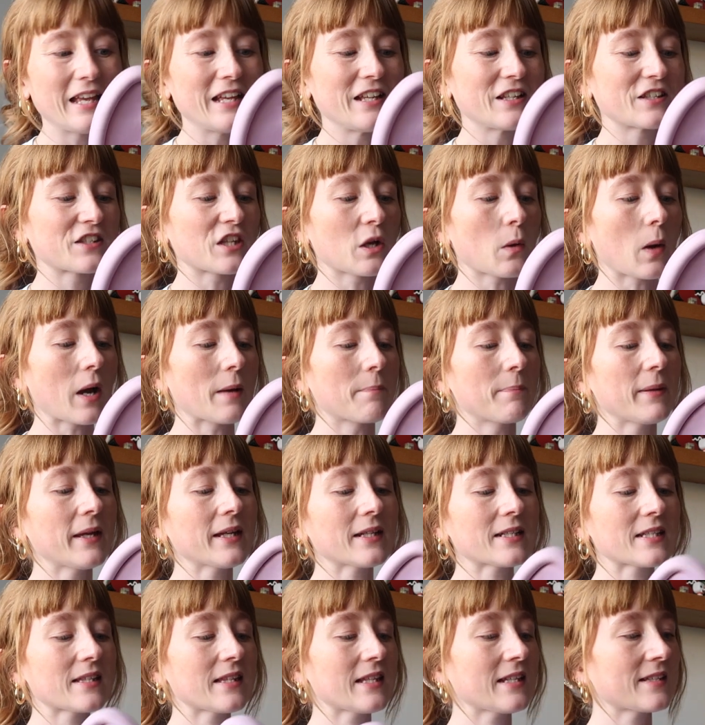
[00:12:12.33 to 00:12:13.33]
So I
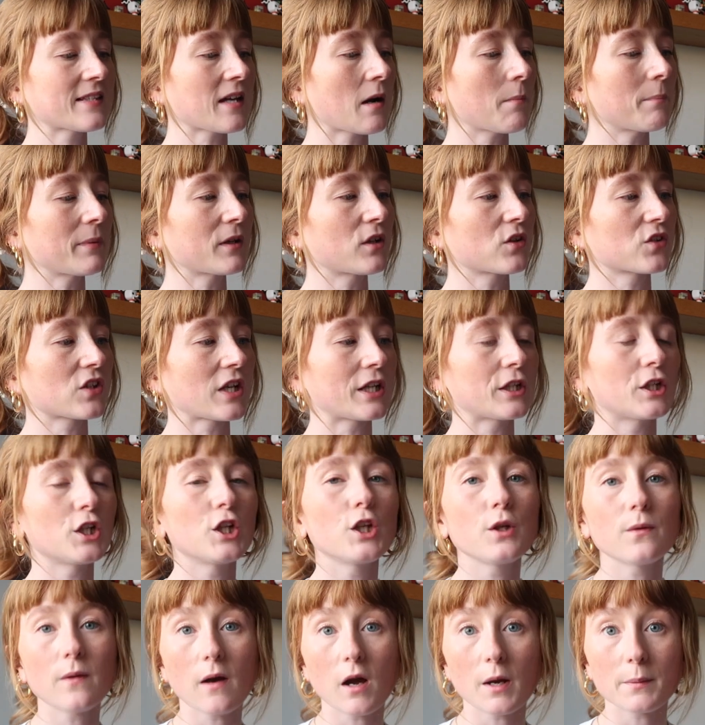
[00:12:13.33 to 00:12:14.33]
picked these up because I
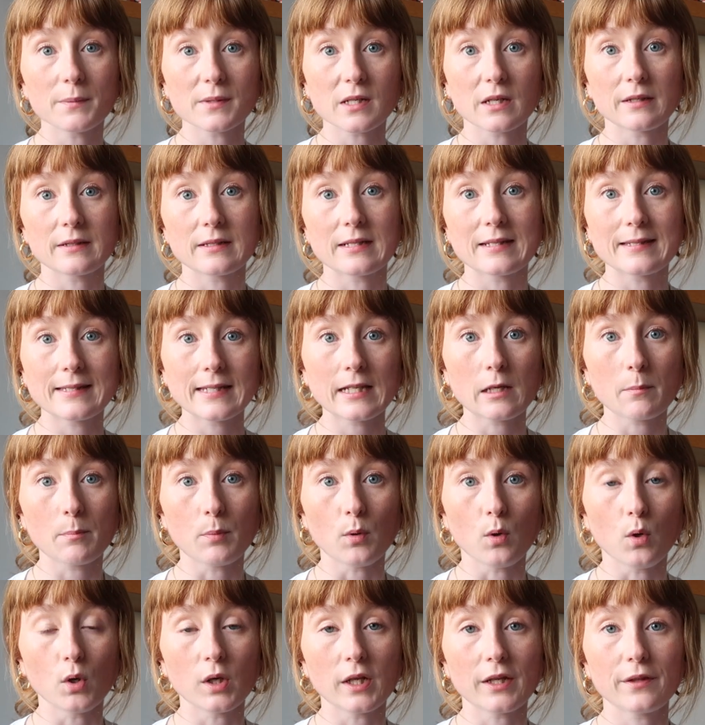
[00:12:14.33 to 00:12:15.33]
knew that I was going to
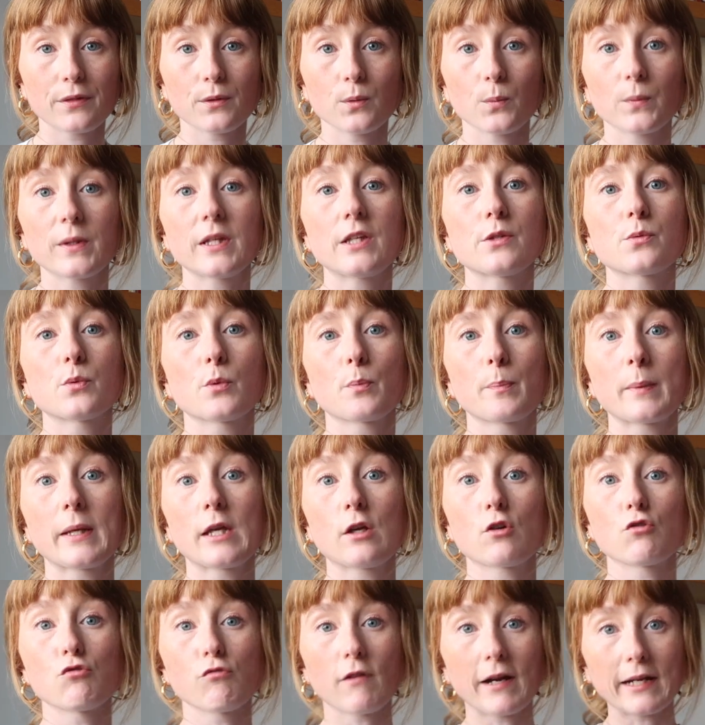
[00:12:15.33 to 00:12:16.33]
Singapore, and I thought these would be
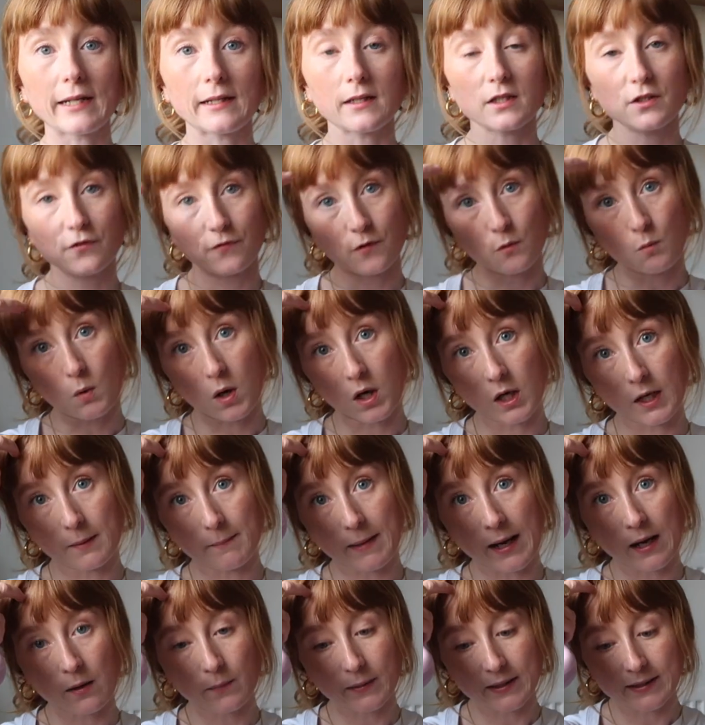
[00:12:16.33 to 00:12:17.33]
great for while I'm
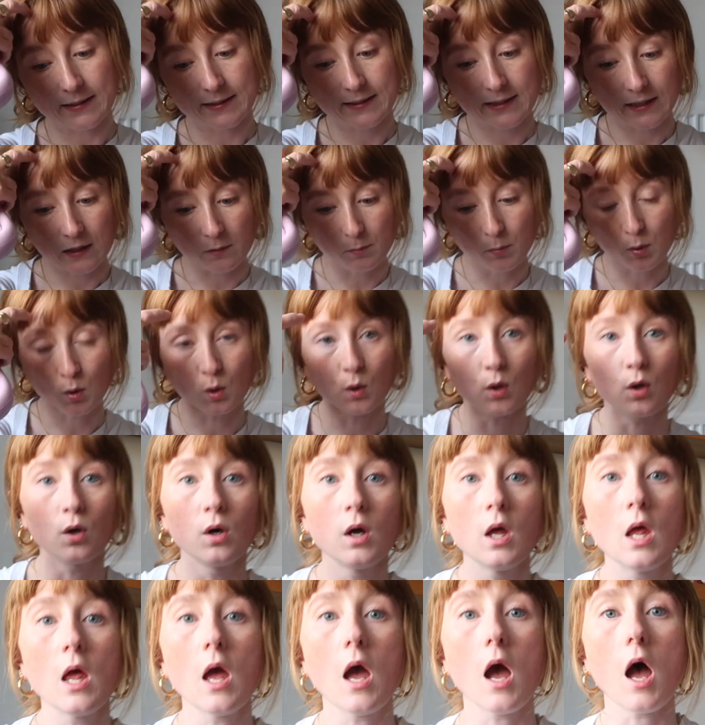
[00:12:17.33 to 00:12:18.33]
out in Singapore,
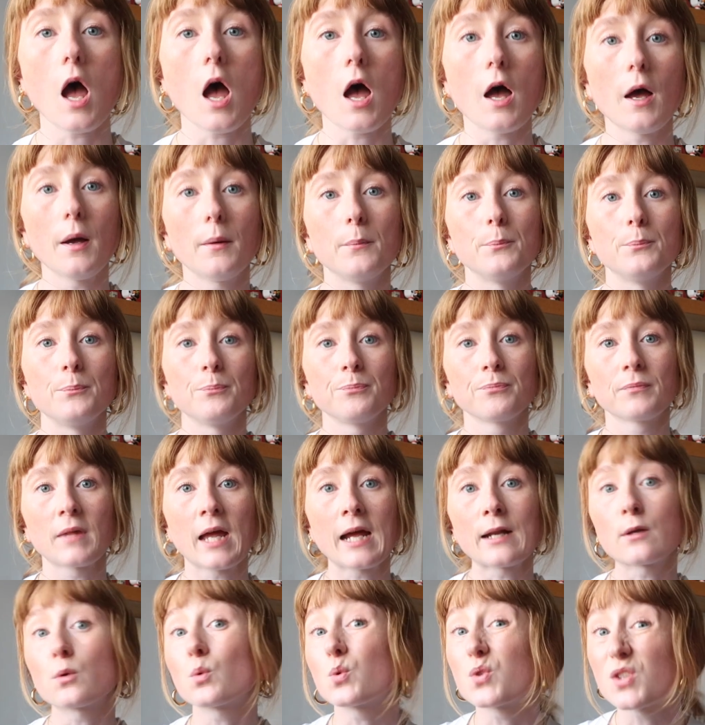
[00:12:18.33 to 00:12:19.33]
and
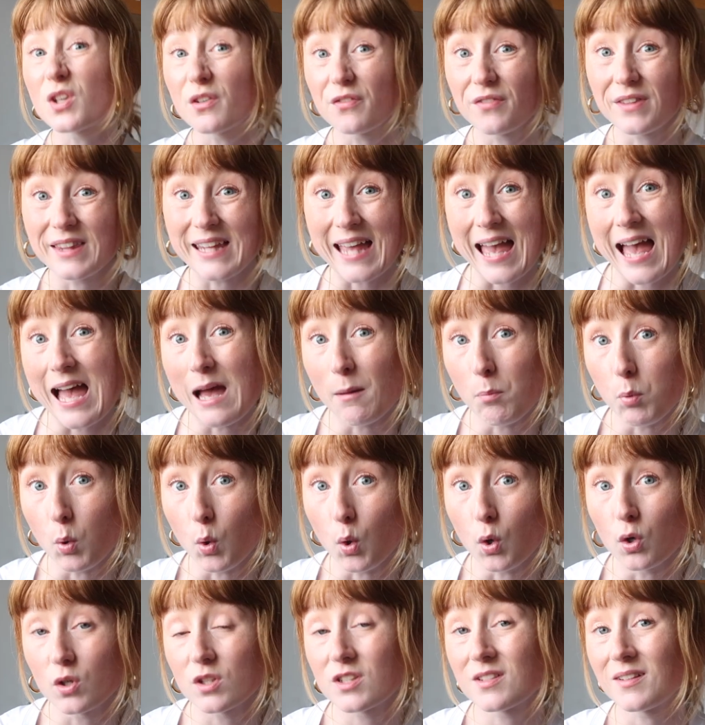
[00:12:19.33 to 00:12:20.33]
also for the
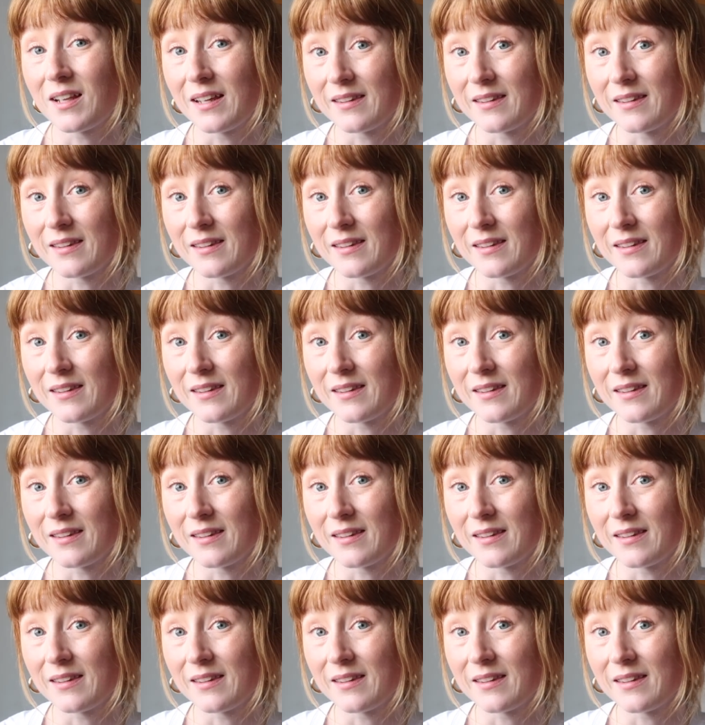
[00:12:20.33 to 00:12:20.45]
airport.